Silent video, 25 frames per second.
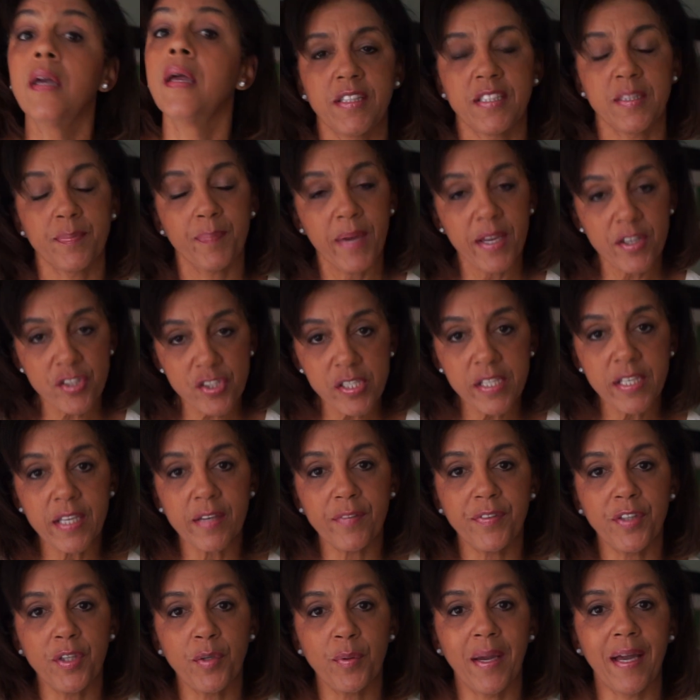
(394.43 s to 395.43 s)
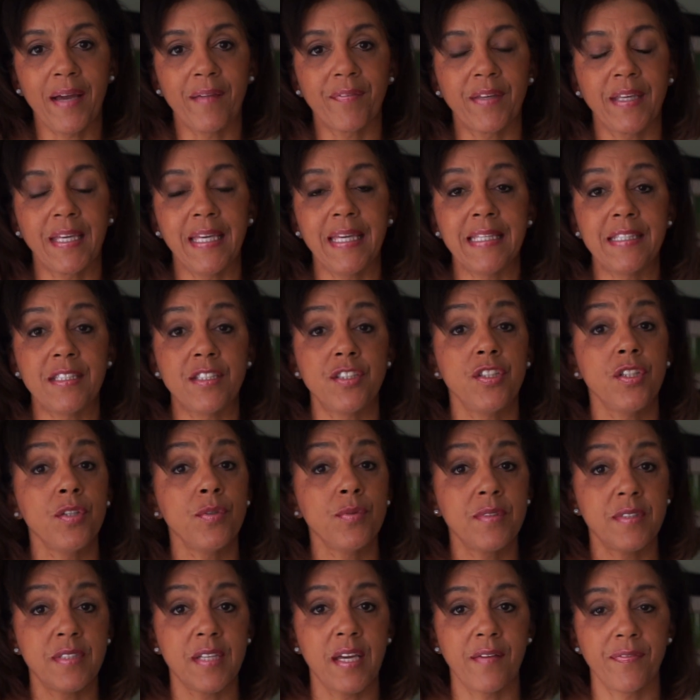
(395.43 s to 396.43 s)
Especially if you have kids,
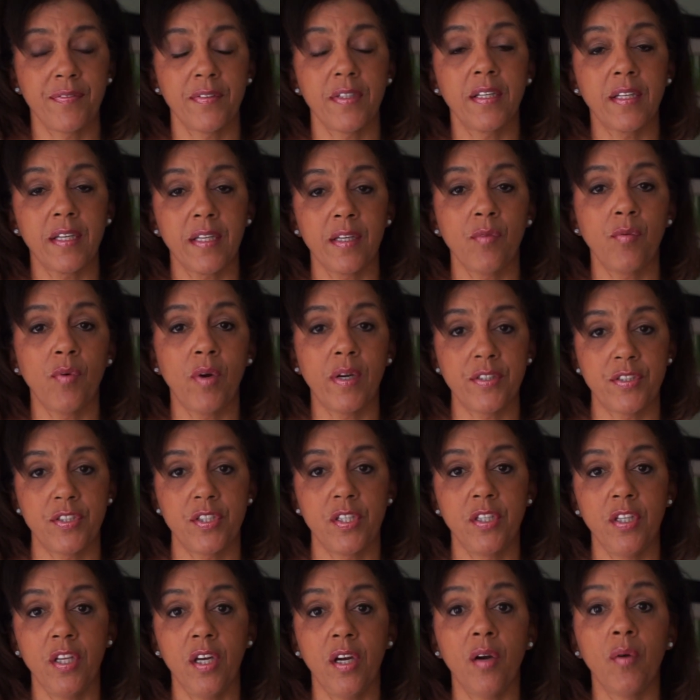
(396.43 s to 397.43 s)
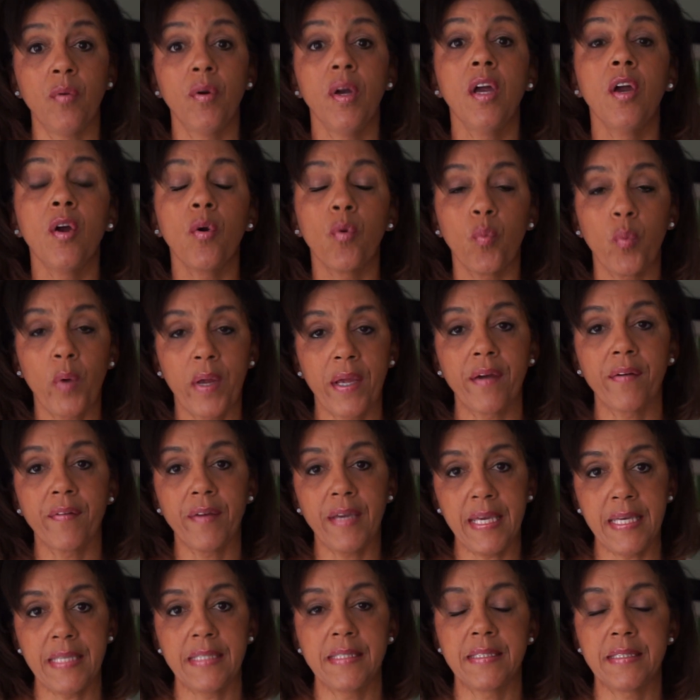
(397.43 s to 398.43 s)
you definitely want to know where
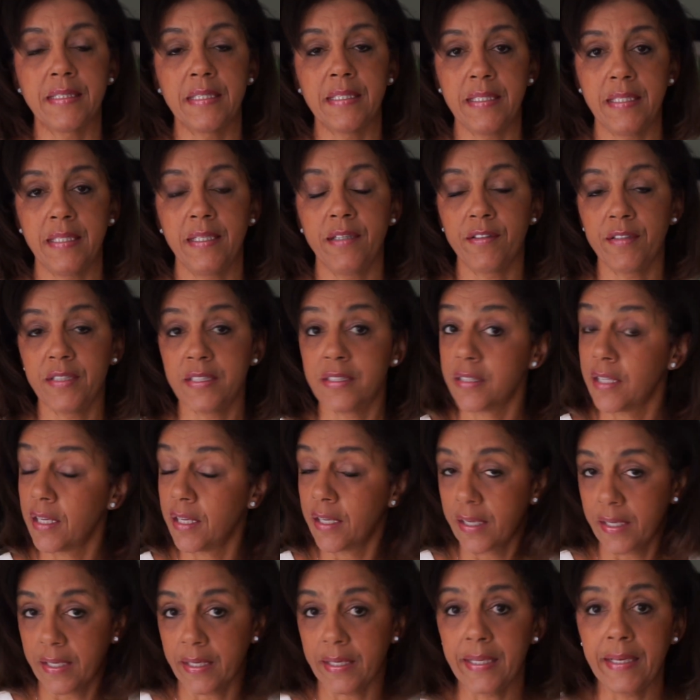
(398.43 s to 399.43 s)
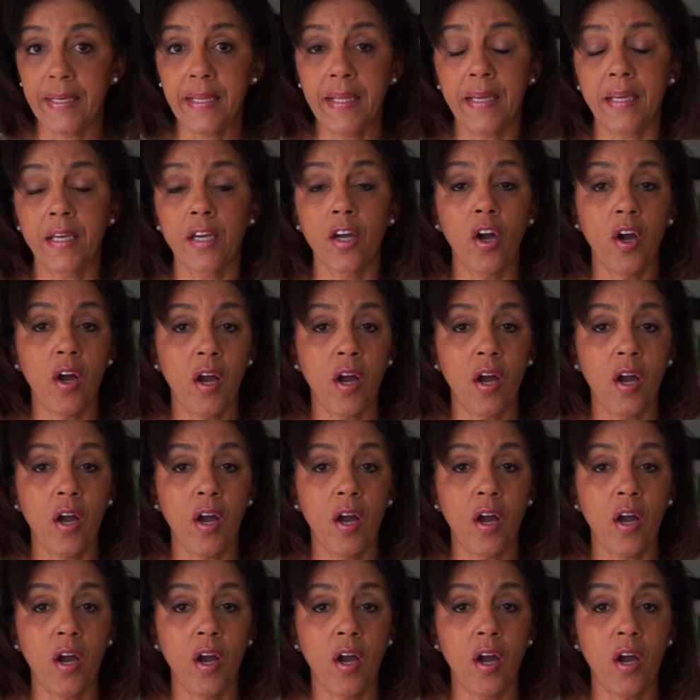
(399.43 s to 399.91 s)
is the nearest clinic,